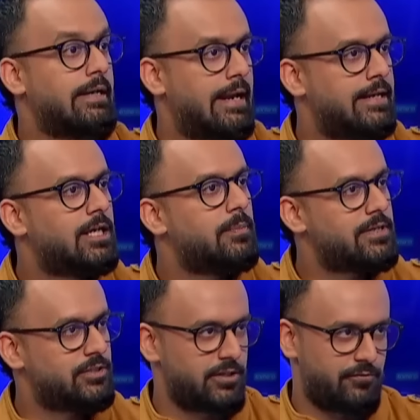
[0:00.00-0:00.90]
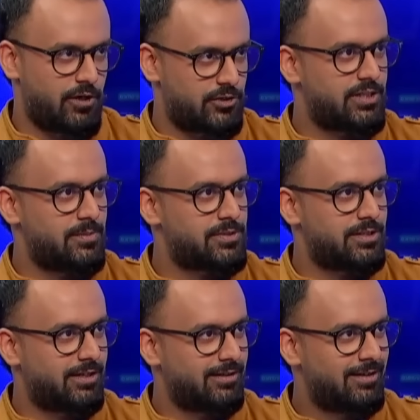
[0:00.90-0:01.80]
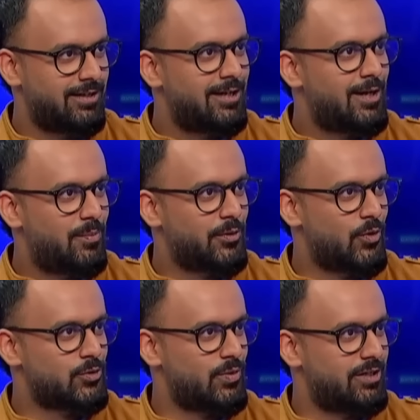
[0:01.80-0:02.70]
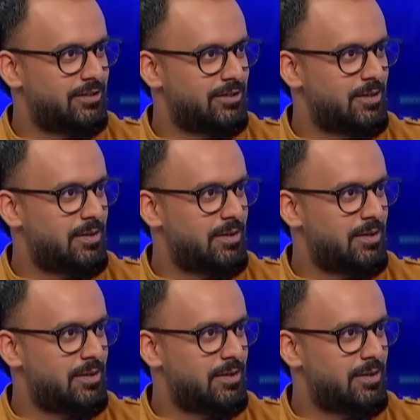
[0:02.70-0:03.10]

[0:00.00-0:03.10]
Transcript: in any capacity for Arshdeep Singh. But those were